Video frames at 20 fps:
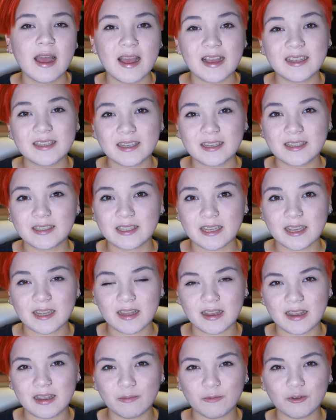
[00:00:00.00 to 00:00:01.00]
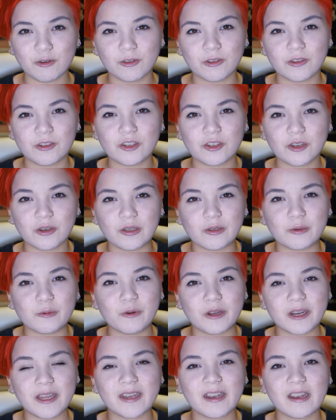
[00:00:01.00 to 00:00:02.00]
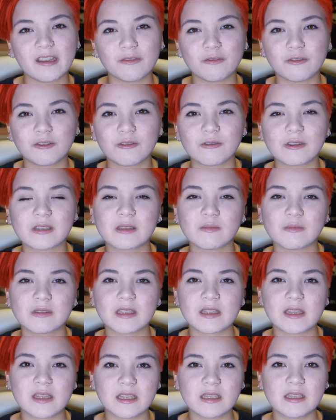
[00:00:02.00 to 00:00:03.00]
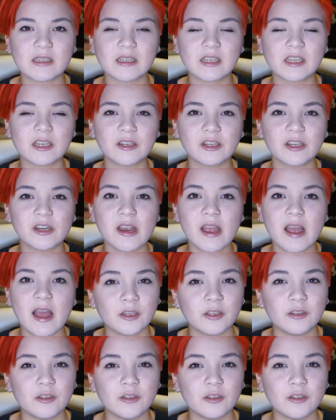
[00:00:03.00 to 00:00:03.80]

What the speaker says: As I said, I'm going to show you what I got for Christmas this year.